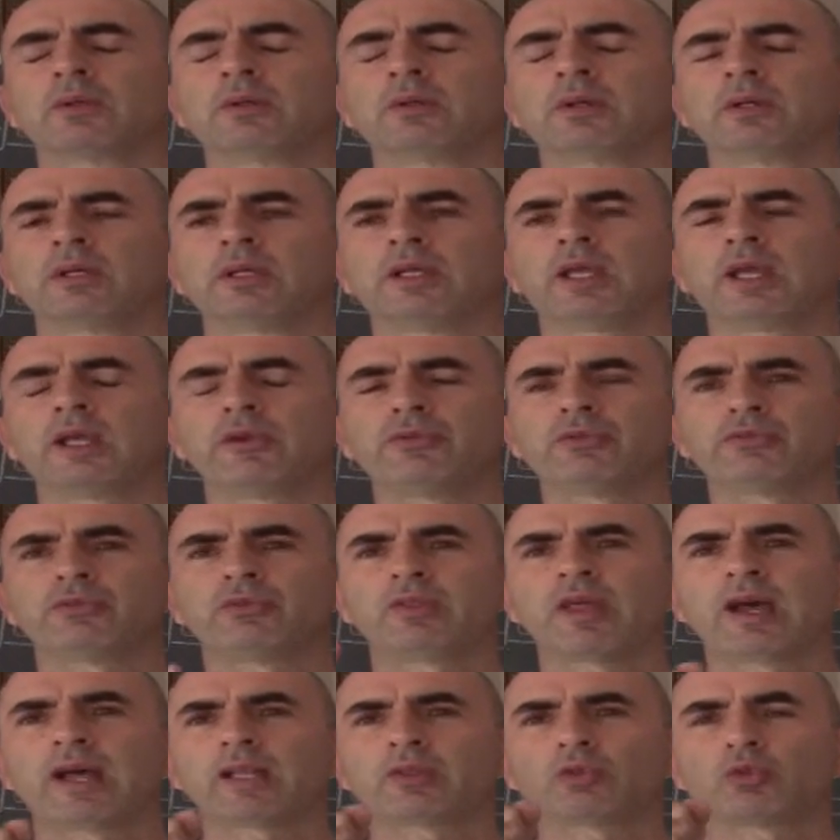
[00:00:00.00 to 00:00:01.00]
Give
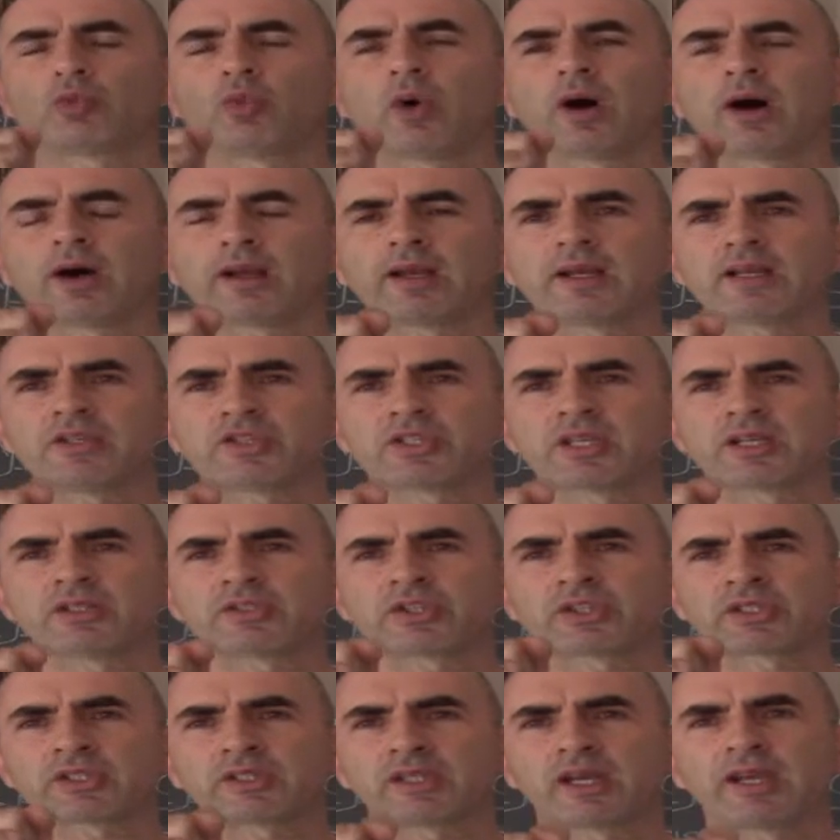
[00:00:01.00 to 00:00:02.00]
that worries and
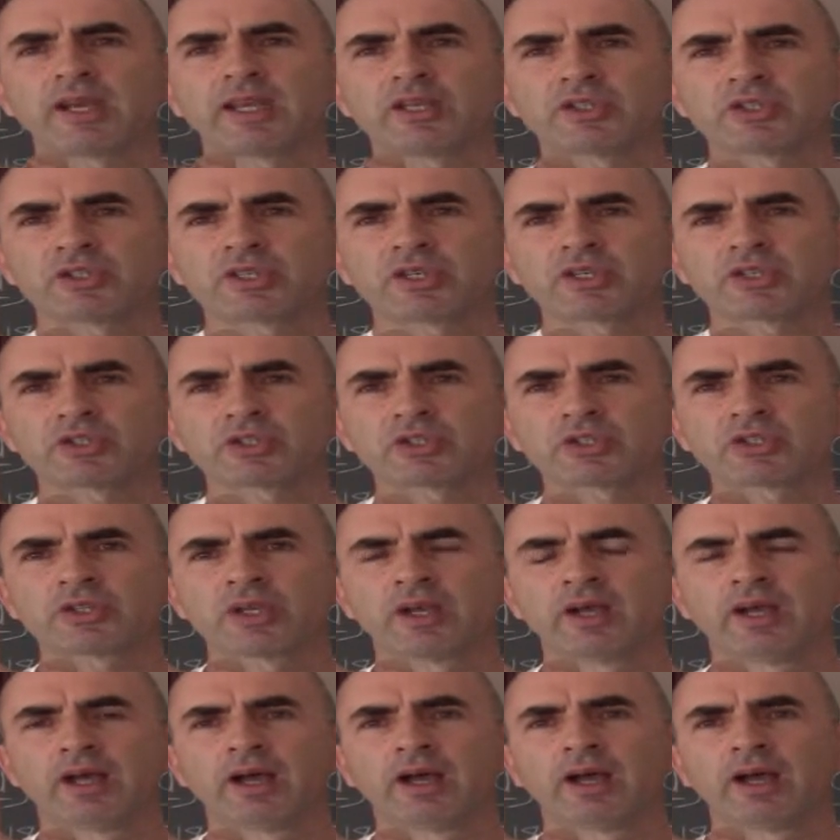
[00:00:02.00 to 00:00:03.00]
stresses
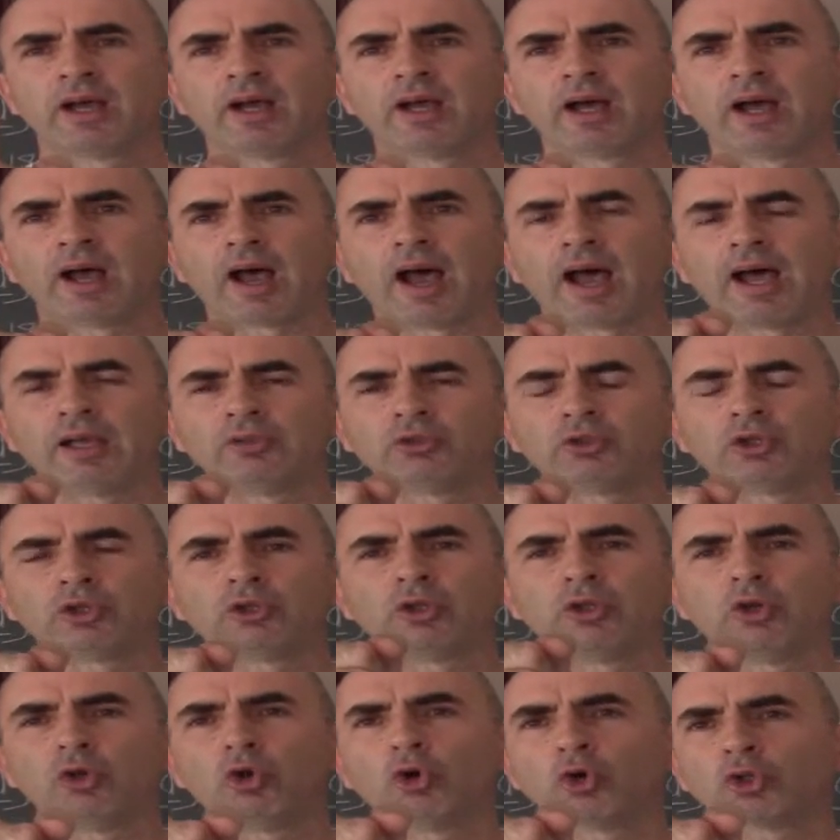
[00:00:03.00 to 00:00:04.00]
unto
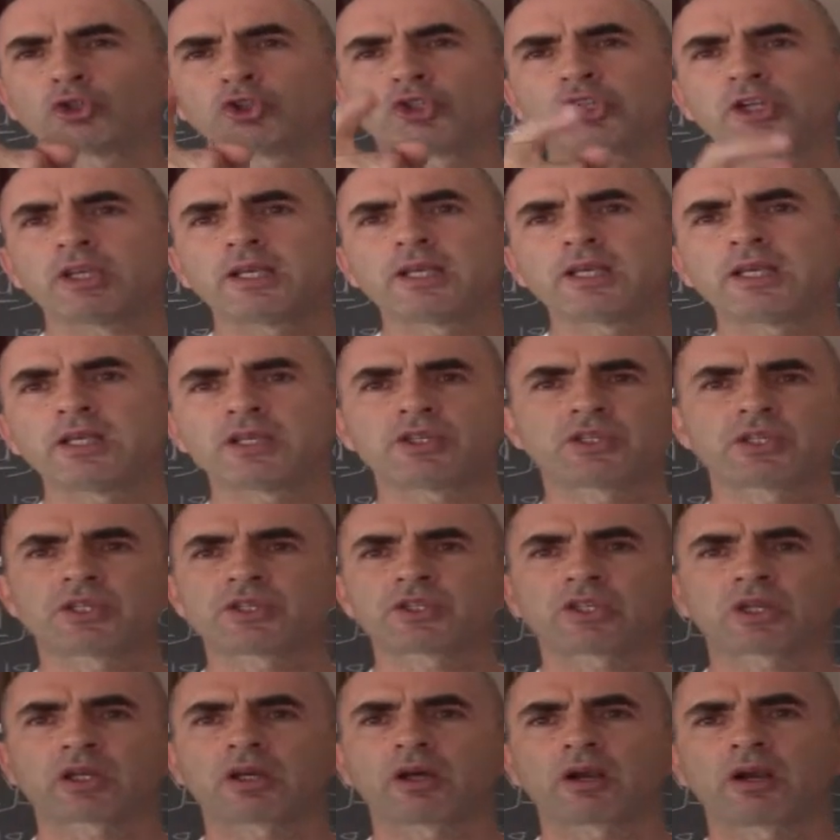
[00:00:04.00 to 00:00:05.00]
the Lord Jesus
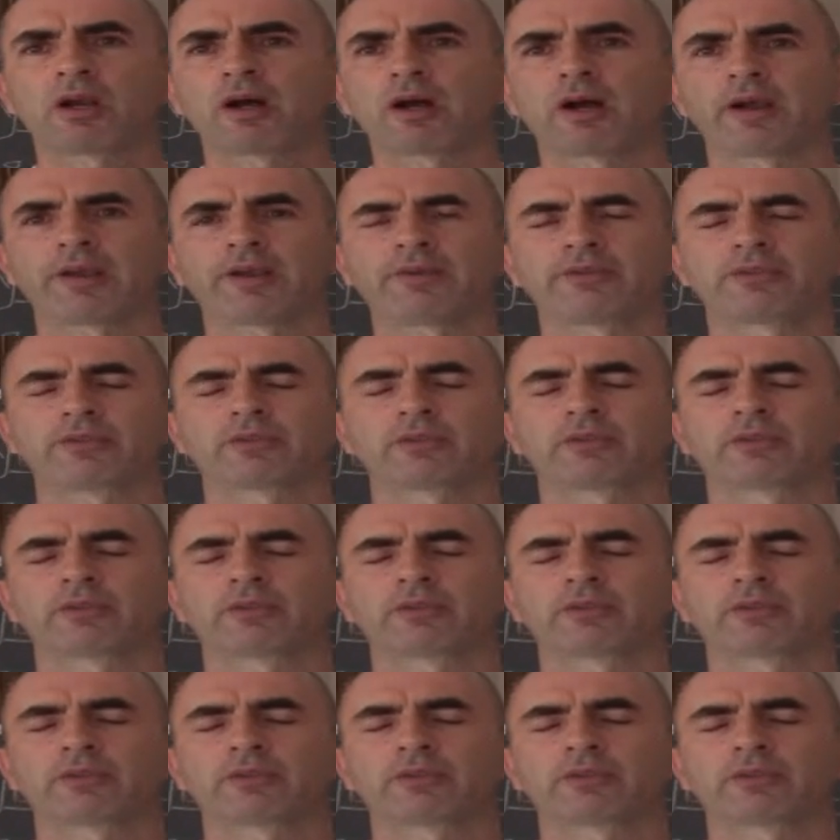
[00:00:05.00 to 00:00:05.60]
Christ.